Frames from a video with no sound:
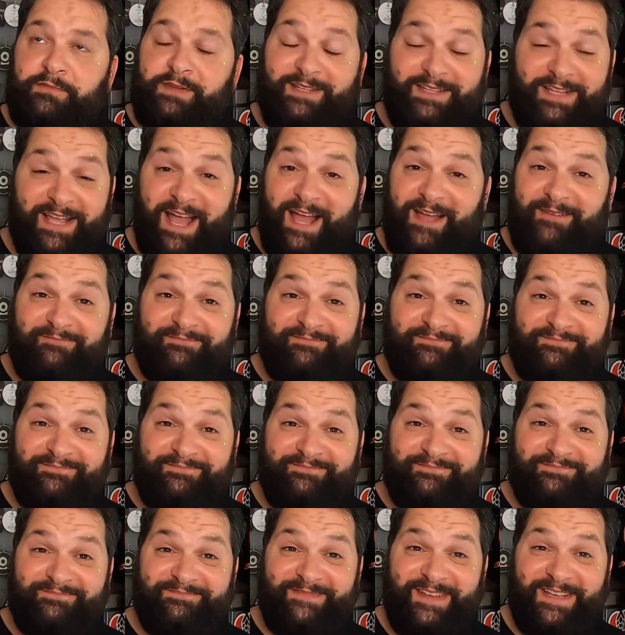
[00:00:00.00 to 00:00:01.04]
Yeah,
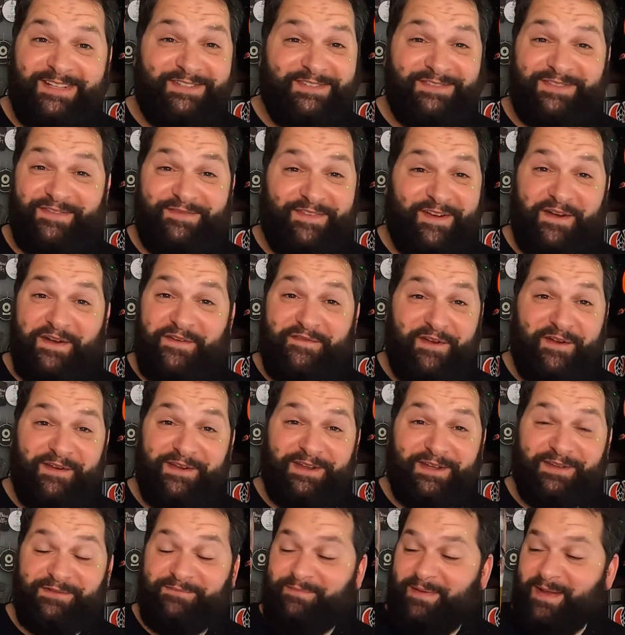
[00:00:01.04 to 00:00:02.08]
it's just a very, very
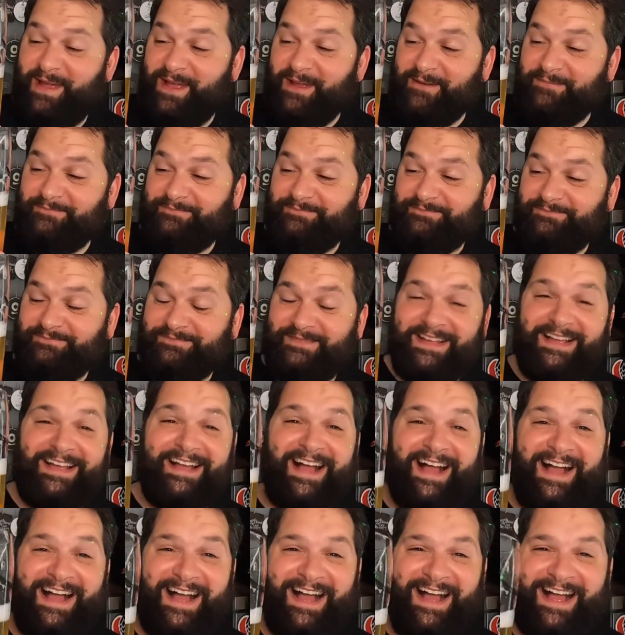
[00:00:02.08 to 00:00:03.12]
good beer.
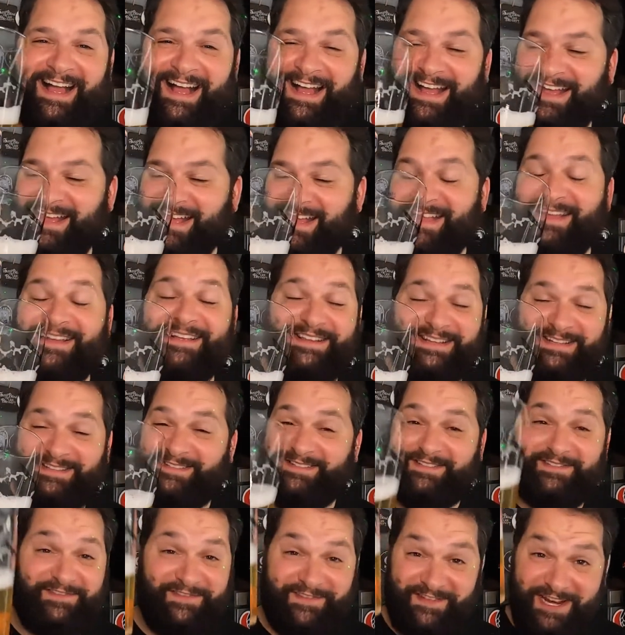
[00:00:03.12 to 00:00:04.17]

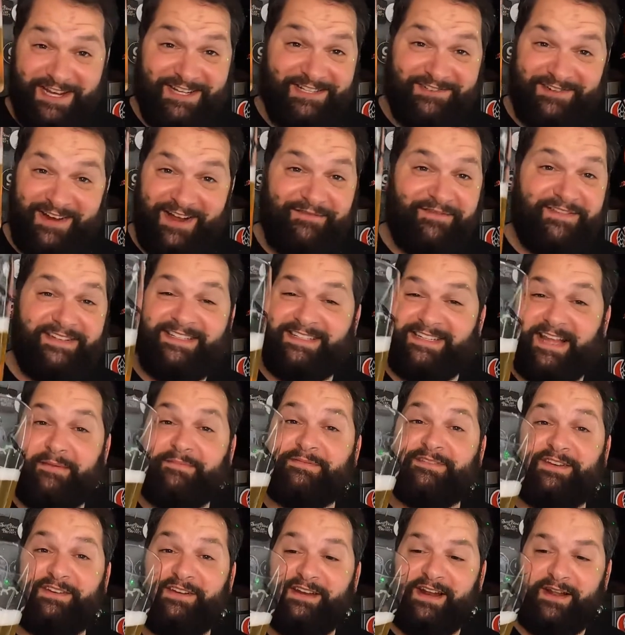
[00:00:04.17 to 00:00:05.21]
Cheers, Trav. This is
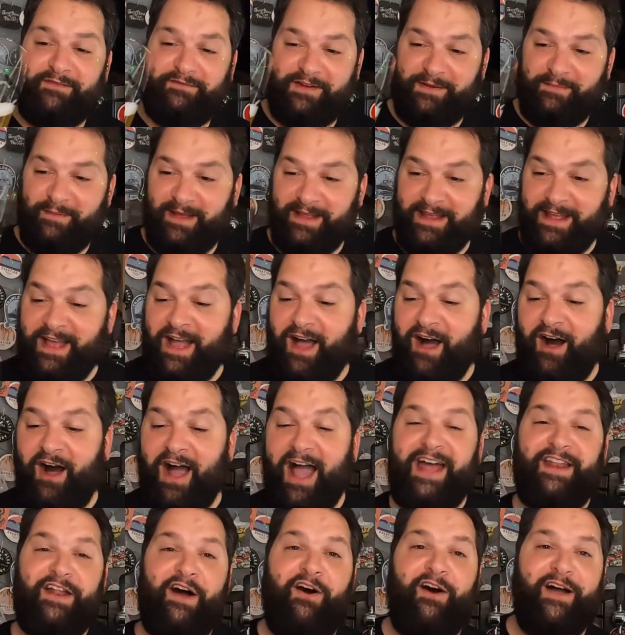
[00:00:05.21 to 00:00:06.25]
absolutely lovely, mate. I
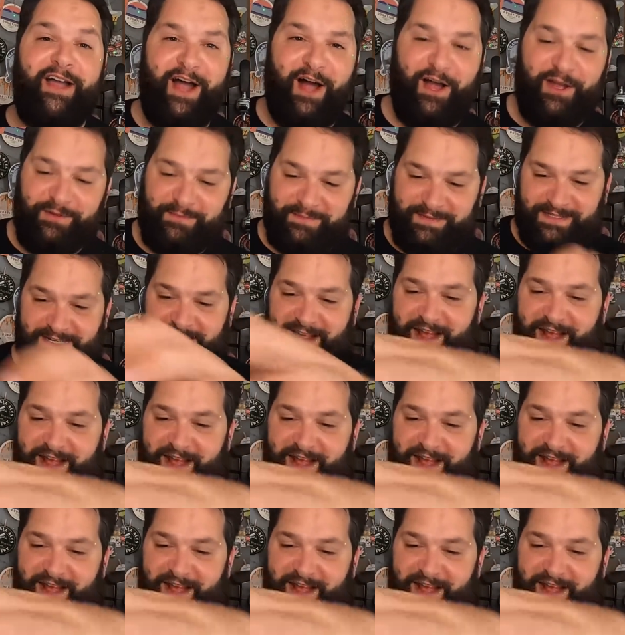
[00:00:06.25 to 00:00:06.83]
had high hopes.